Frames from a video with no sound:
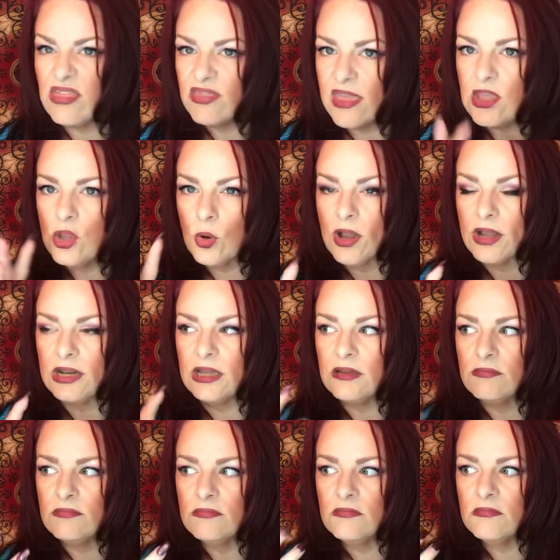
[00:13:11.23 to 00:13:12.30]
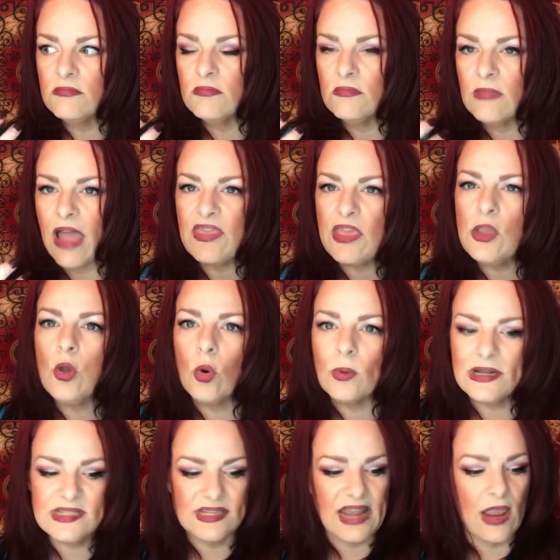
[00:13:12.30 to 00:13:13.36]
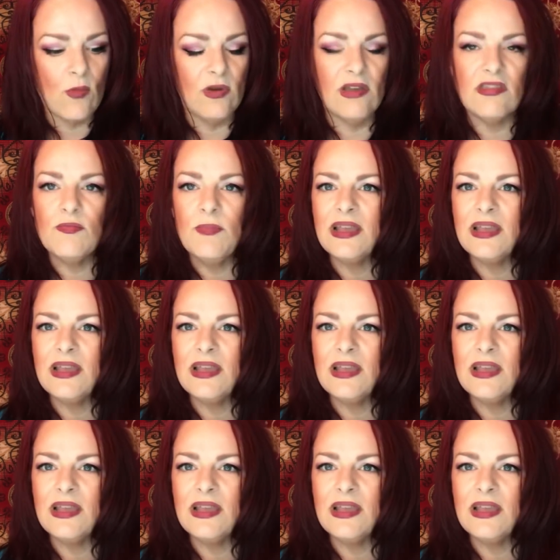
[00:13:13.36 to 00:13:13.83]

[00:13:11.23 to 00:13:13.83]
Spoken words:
think you'll resonate with,